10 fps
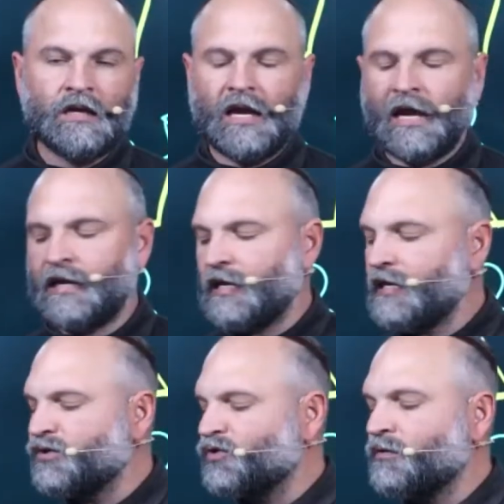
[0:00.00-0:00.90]
An
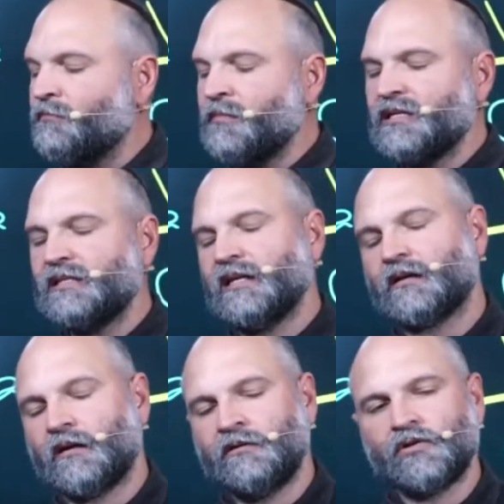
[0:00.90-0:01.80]
Eastern mystic
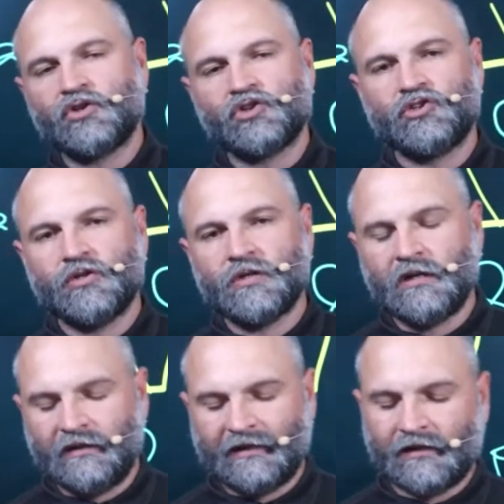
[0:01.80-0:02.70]

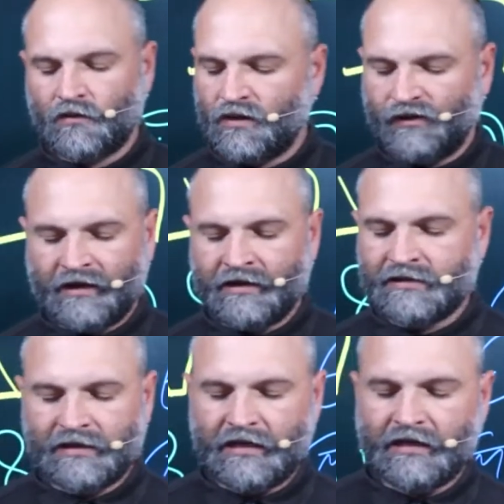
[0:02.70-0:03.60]
understood that there were things
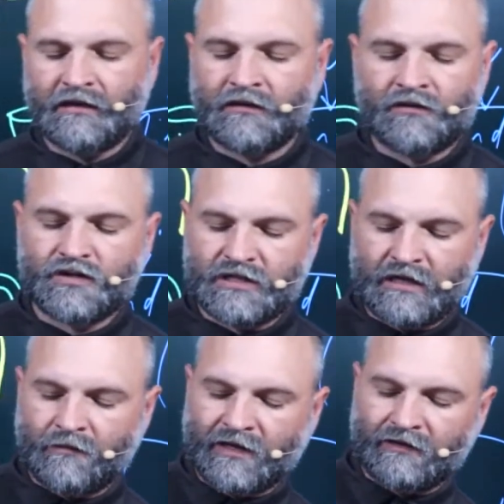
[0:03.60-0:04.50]
that he didn't understand
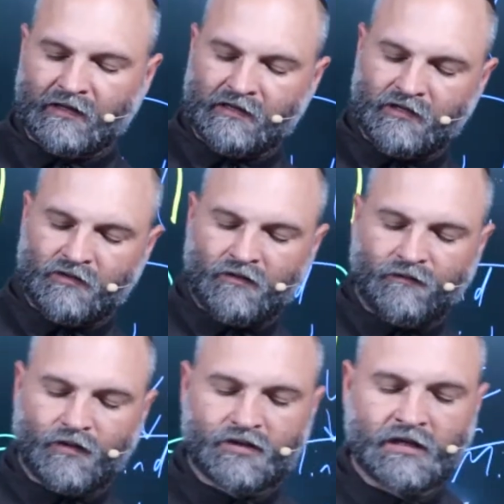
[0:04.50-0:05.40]
about the
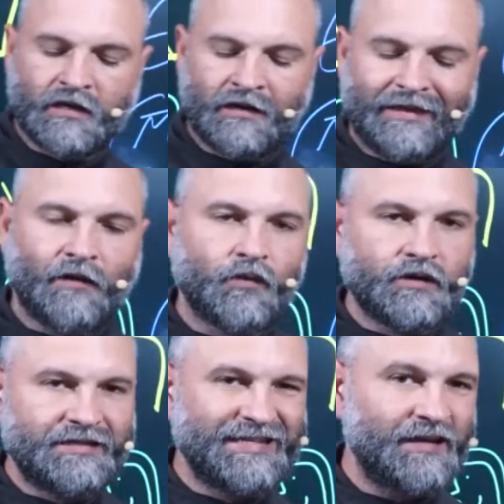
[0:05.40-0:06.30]
universe that were
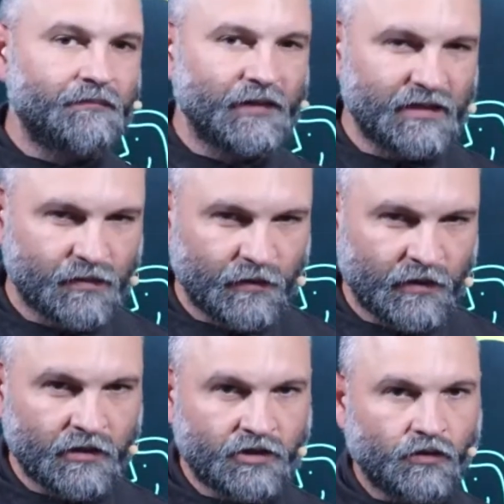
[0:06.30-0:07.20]
deeply
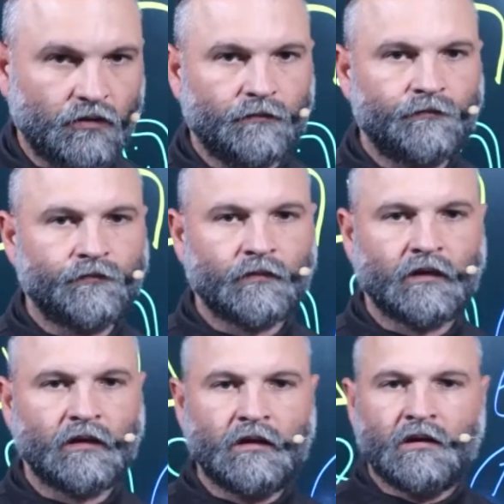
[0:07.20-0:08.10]
spiritual.
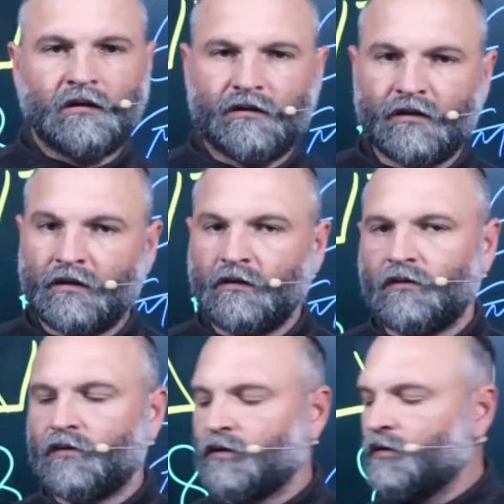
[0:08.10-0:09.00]
The
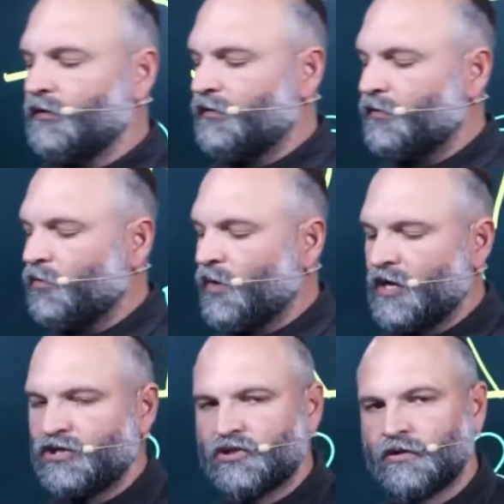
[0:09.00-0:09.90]

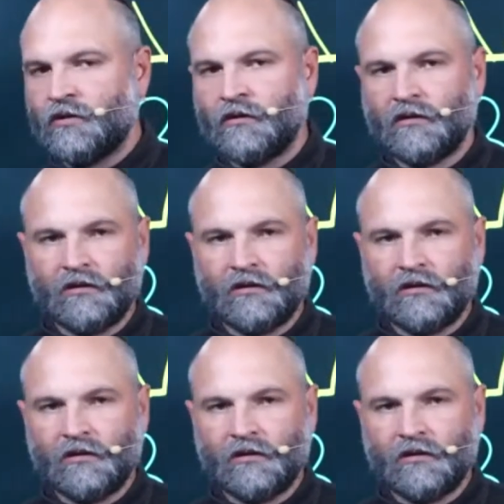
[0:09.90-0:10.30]
Western